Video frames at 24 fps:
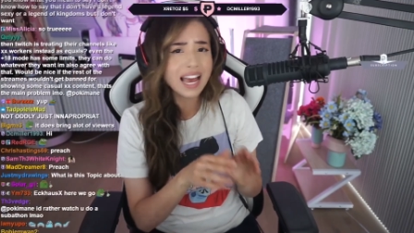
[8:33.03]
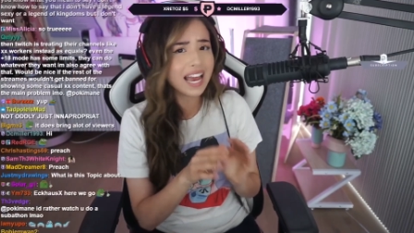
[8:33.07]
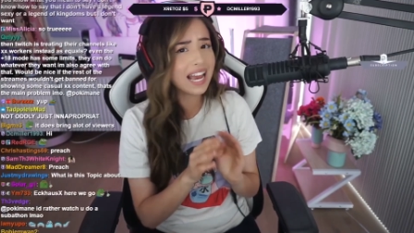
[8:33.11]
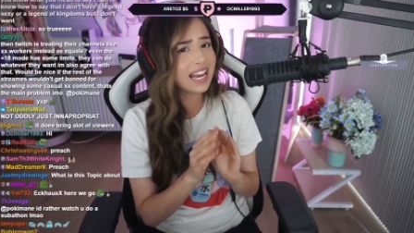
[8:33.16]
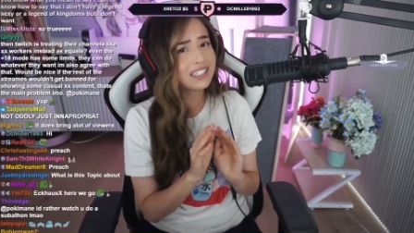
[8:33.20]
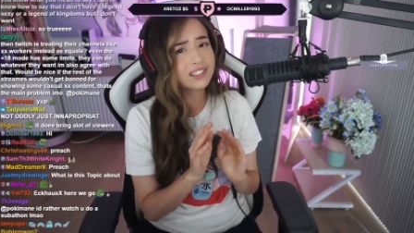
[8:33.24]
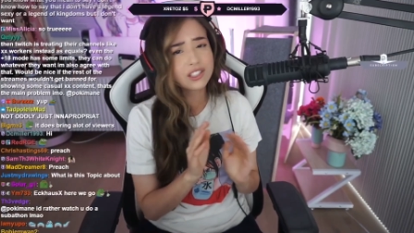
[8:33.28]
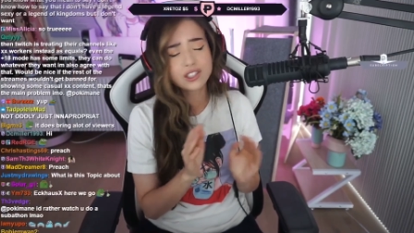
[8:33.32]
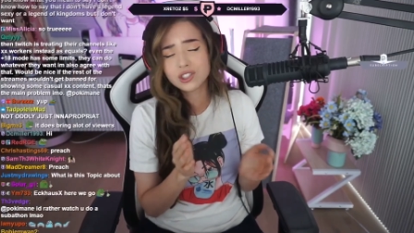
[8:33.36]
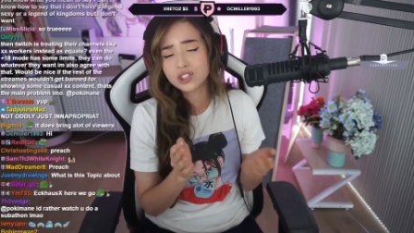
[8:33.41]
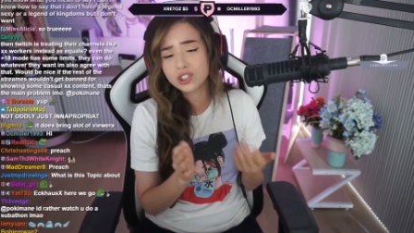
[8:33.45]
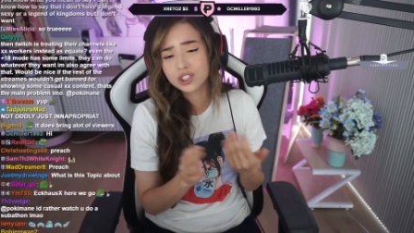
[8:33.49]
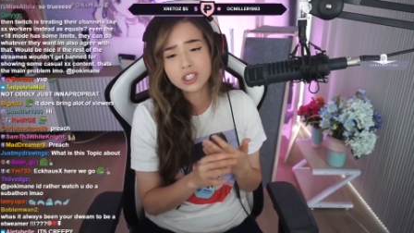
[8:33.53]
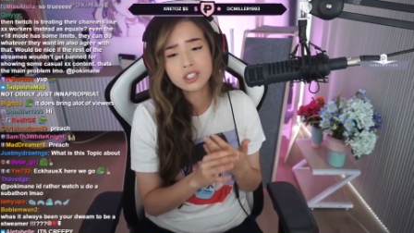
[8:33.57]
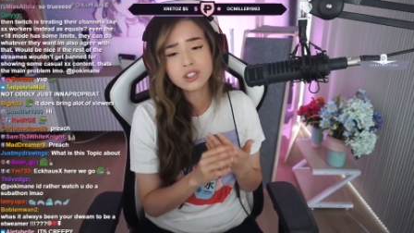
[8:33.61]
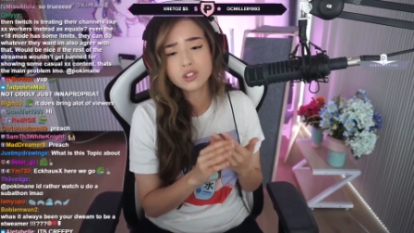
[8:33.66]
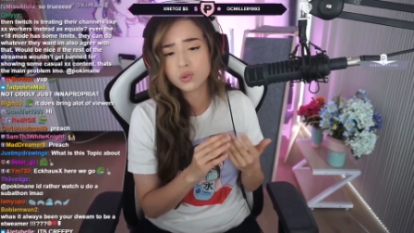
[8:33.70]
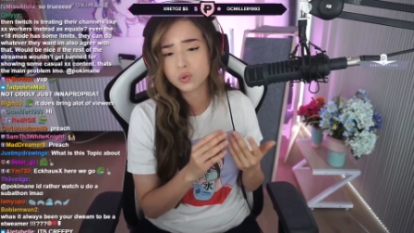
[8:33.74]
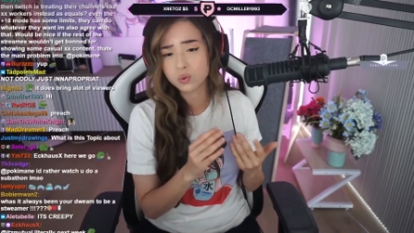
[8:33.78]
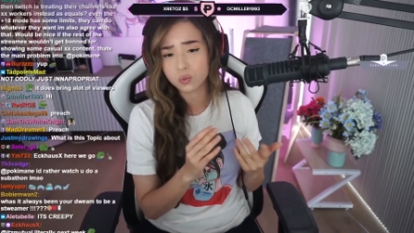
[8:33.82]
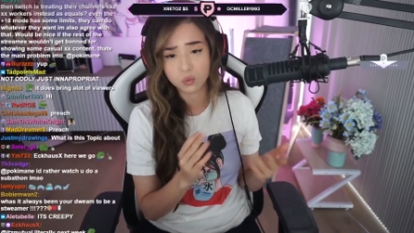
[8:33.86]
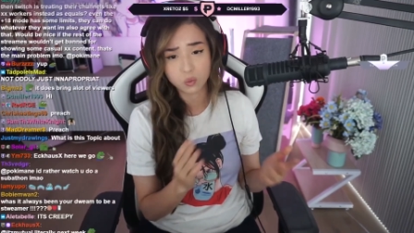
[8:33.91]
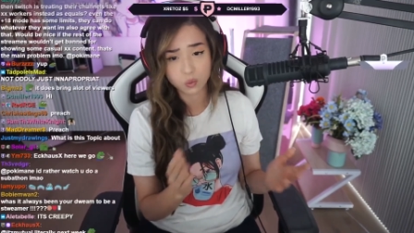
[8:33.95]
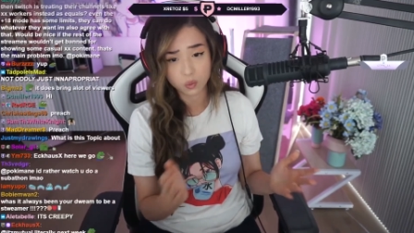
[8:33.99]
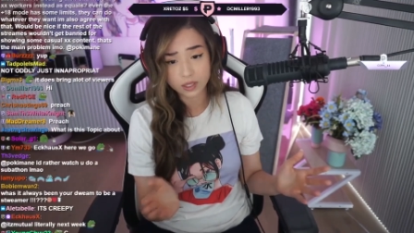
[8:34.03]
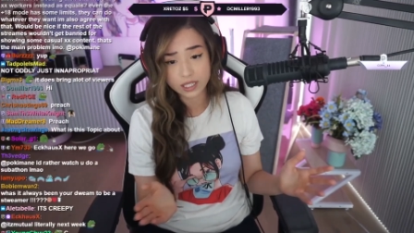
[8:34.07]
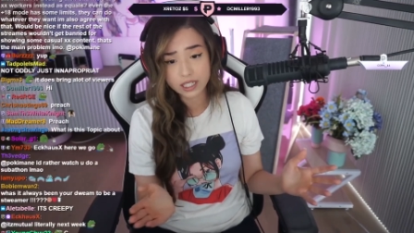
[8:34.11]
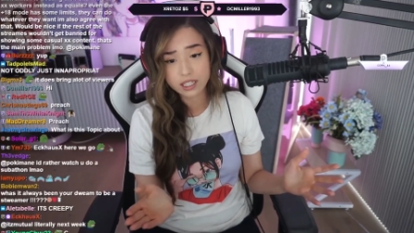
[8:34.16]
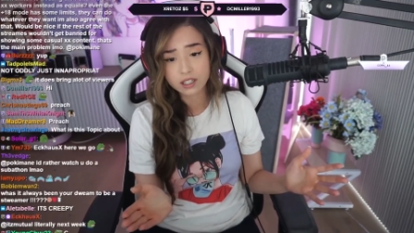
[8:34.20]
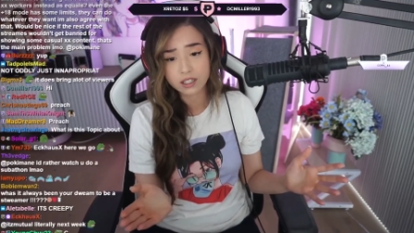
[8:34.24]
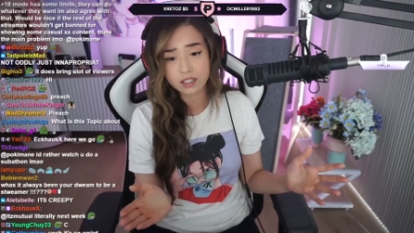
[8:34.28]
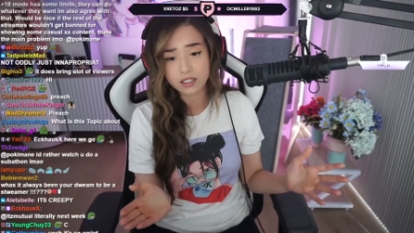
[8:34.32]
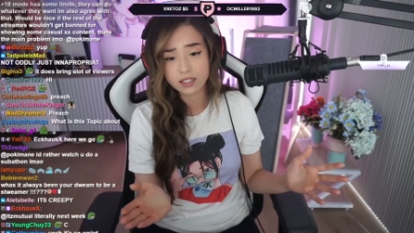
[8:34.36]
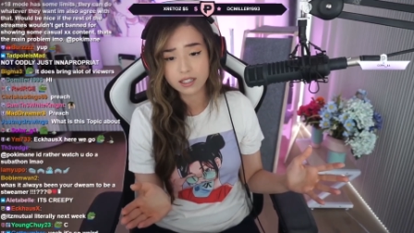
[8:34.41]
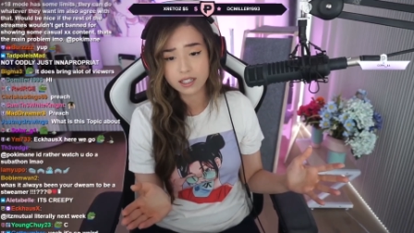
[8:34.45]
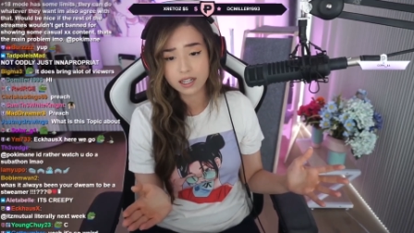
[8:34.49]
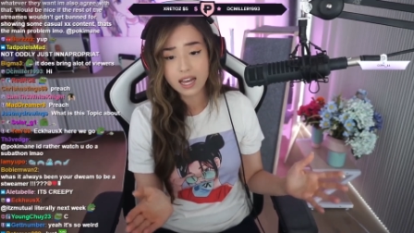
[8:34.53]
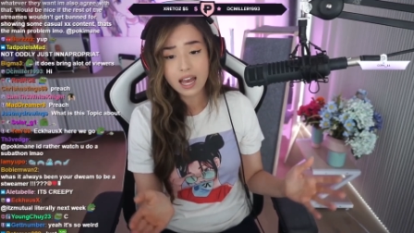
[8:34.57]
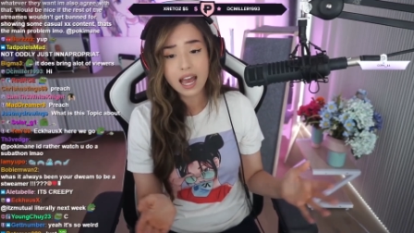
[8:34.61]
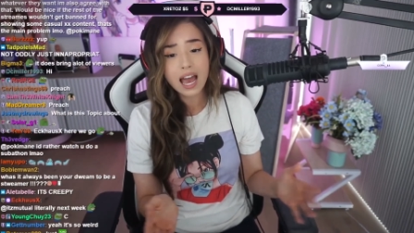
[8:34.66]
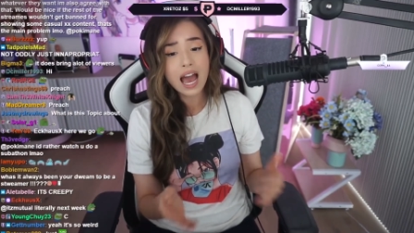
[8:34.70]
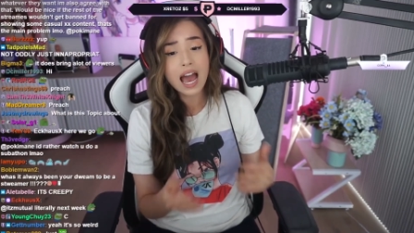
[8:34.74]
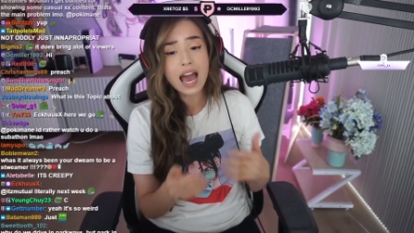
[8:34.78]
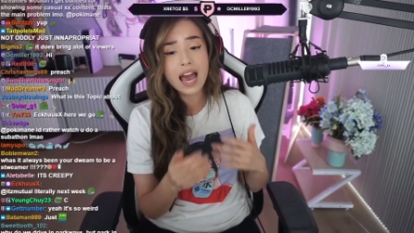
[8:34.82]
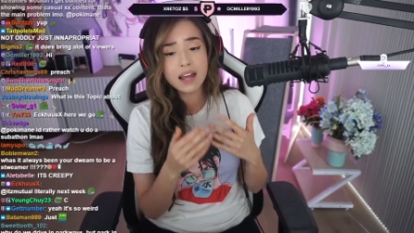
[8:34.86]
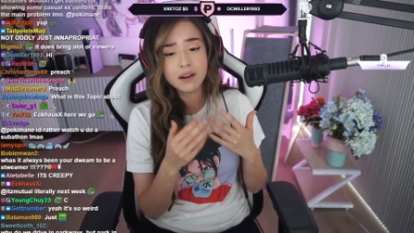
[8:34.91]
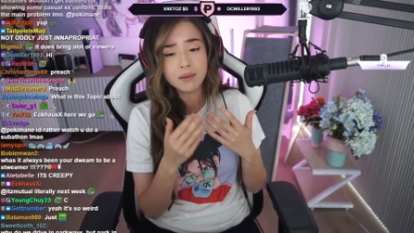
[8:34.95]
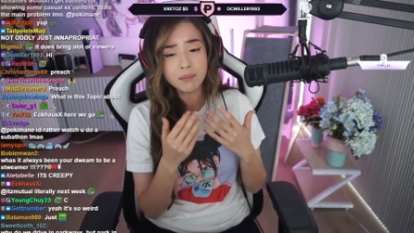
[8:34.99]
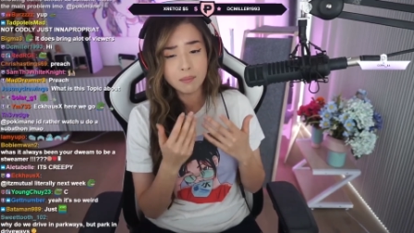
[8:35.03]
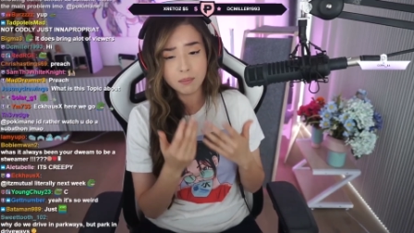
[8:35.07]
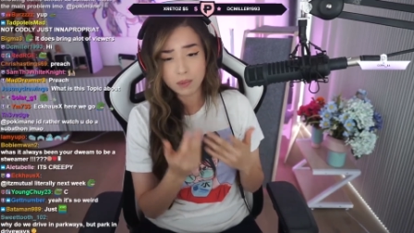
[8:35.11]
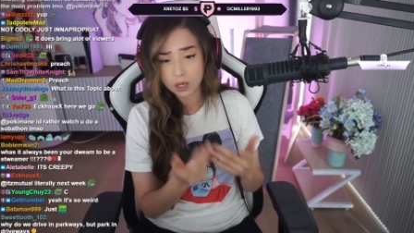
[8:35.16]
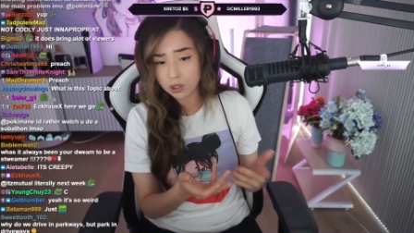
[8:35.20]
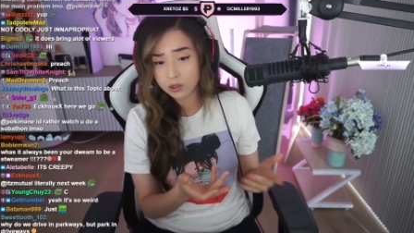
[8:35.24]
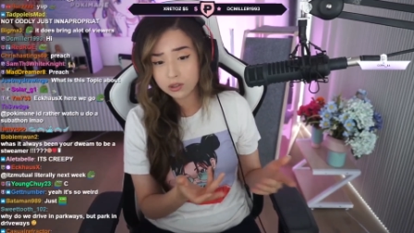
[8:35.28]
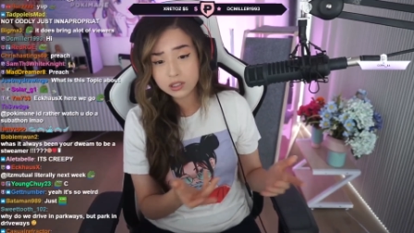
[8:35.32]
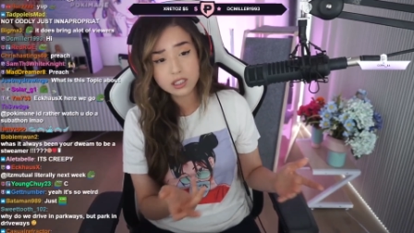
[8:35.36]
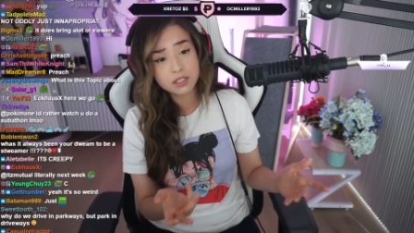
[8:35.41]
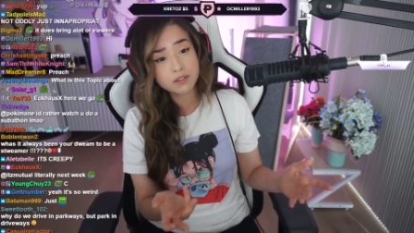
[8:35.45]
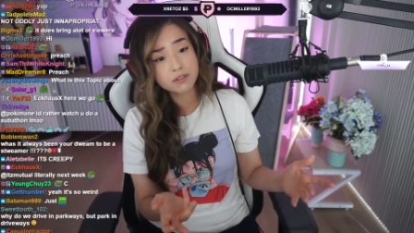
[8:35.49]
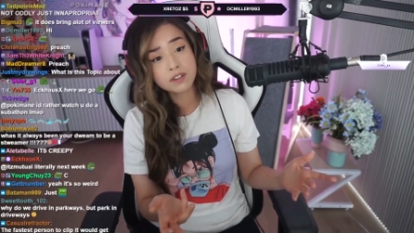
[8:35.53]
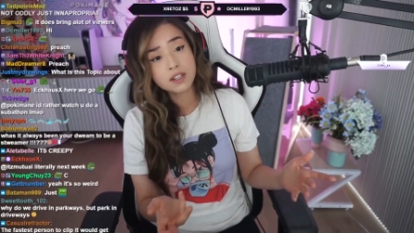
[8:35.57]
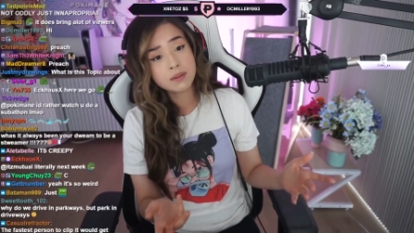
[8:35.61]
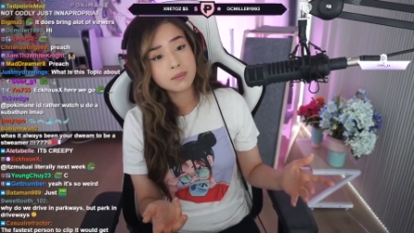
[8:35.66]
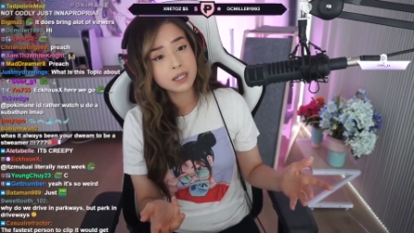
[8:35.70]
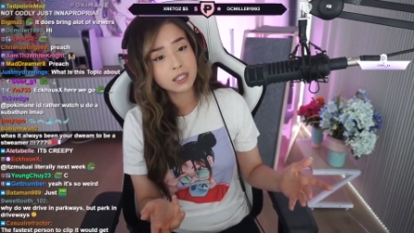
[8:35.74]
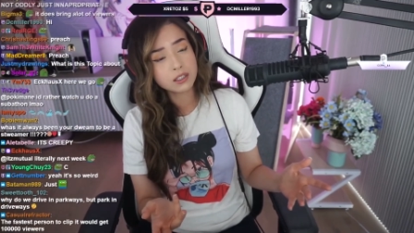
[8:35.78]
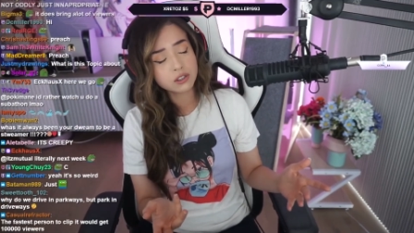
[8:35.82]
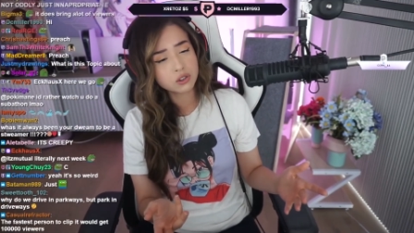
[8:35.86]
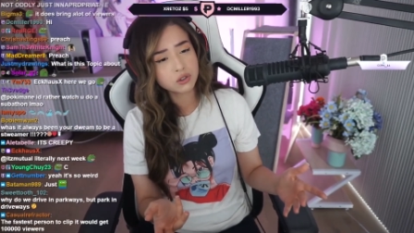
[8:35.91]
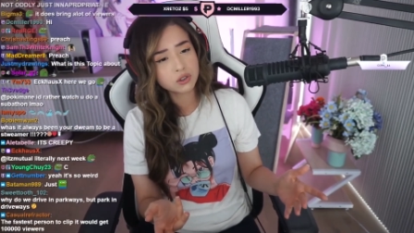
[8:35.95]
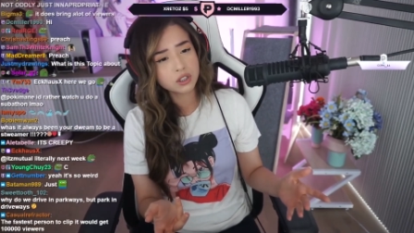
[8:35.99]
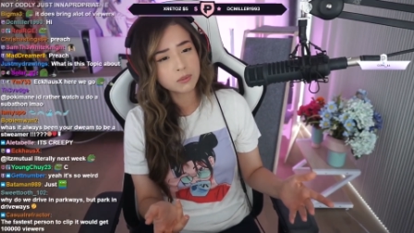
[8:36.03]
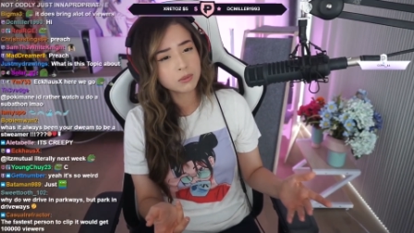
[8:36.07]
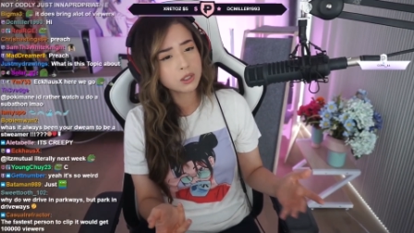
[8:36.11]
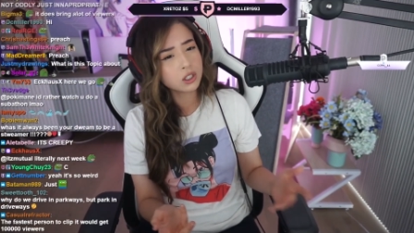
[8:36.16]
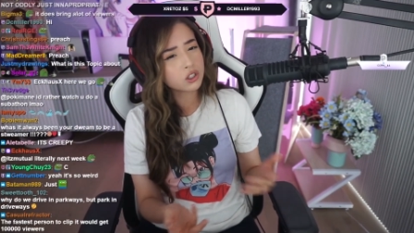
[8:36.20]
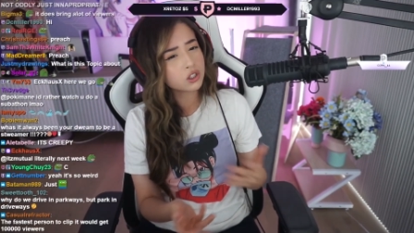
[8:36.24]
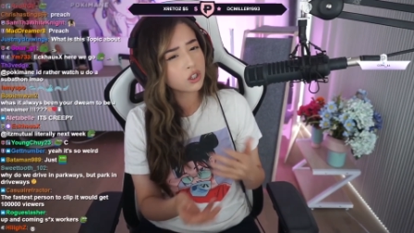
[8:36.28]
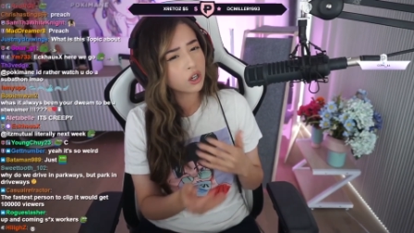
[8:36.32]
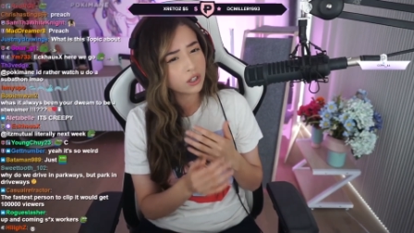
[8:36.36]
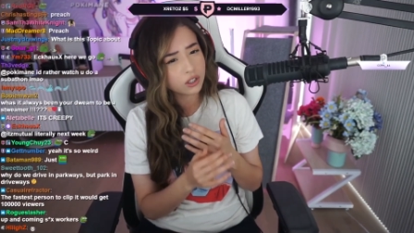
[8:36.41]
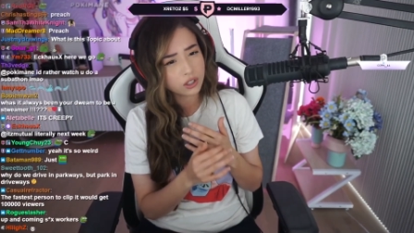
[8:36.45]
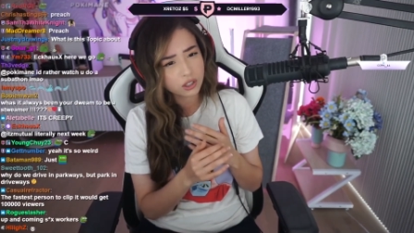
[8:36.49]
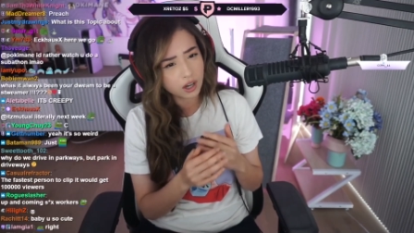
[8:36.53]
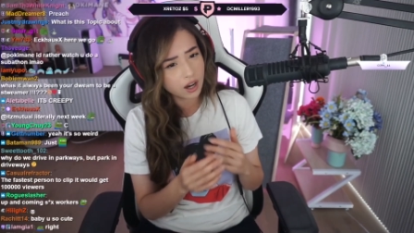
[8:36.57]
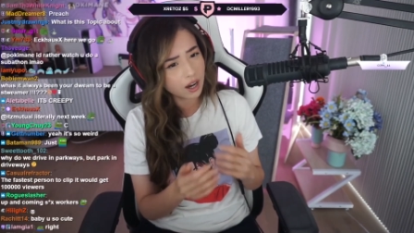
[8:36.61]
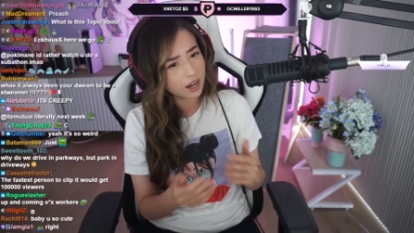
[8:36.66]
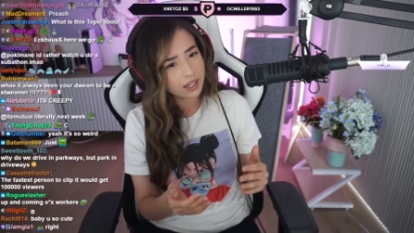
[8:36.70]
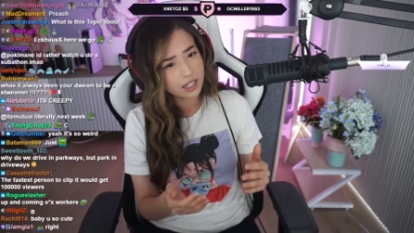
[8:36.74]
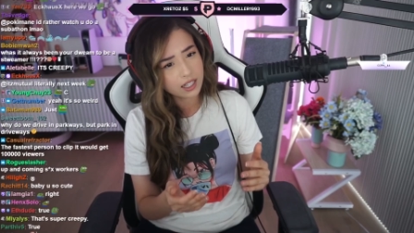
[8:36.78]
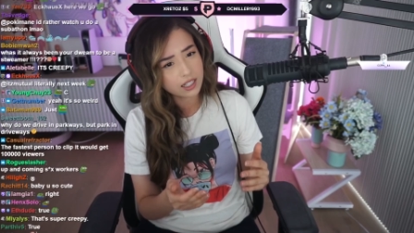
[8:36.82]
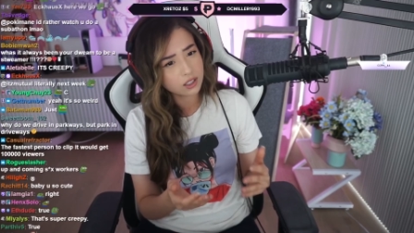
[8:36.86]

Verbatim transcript: It's just weird. And most female streamers are not